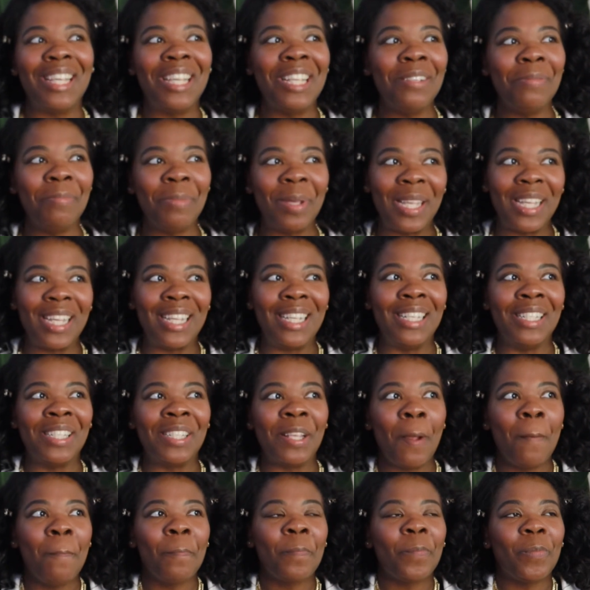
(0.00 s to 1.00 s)
It means
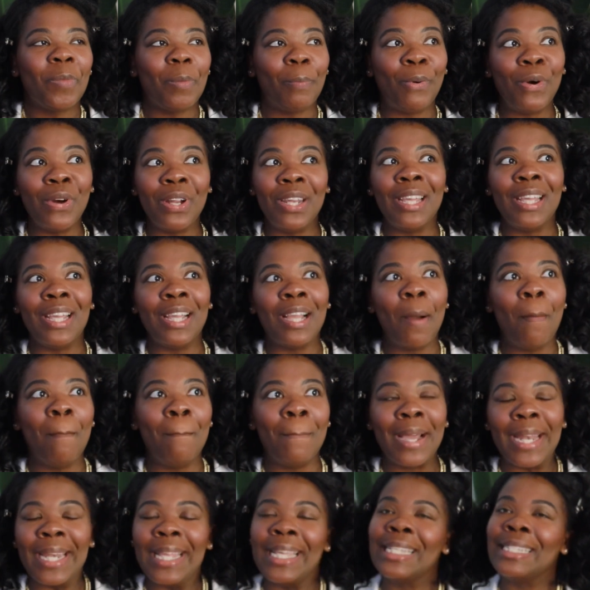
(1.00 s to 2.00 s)
putting
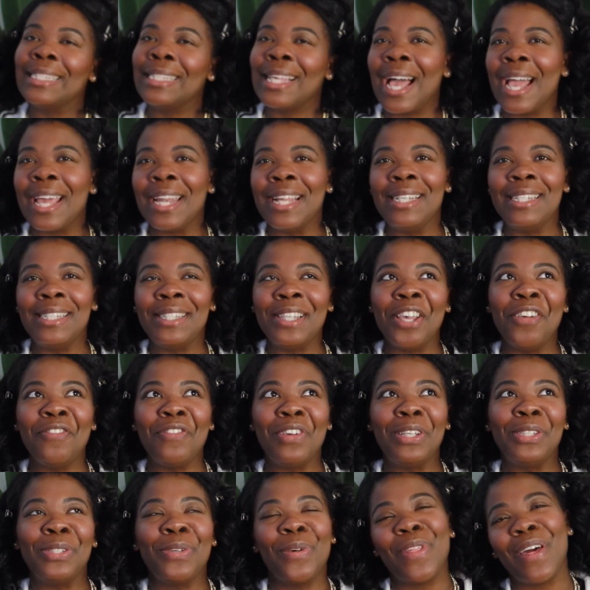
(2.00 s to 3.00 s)
money aside and
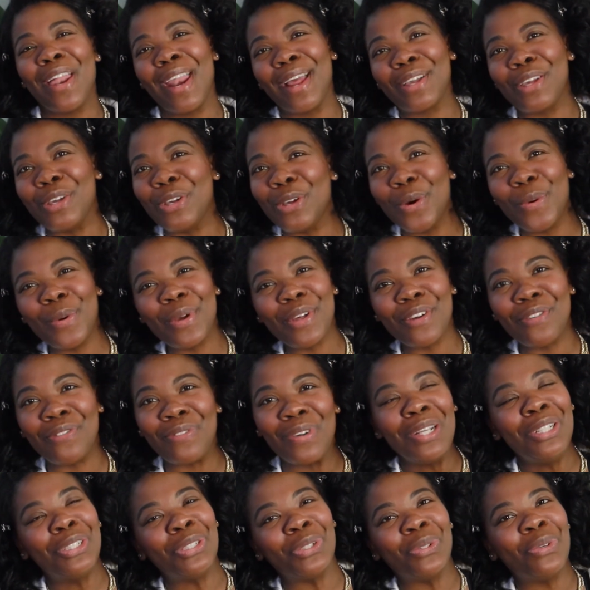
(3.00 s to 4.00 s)
saving so that I can go get a
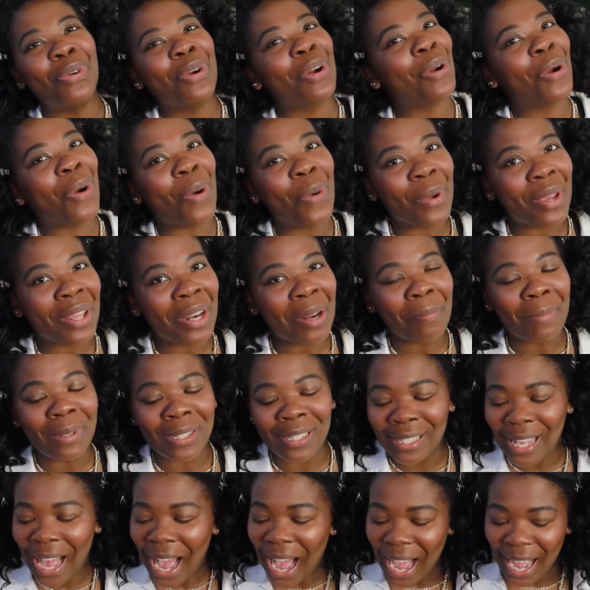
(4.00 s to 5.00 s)
facial or go get a
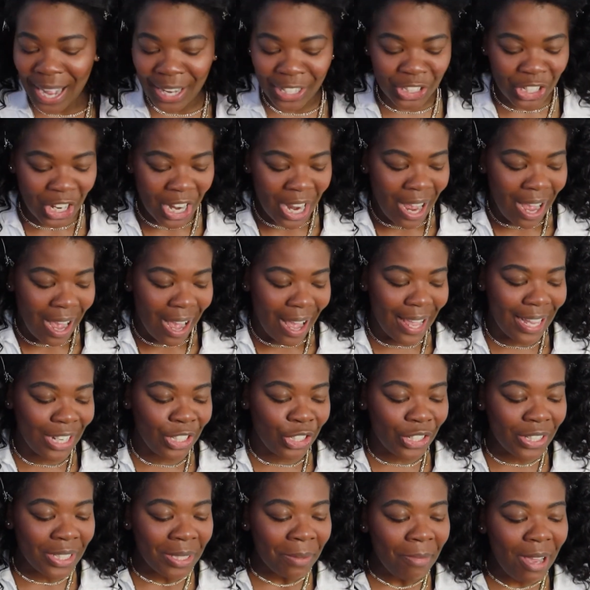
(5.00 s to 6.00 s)
massage. It
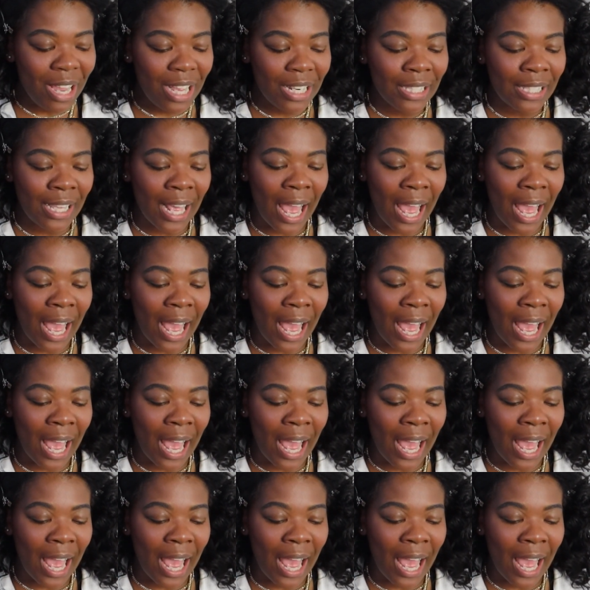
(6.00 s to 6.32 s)
just means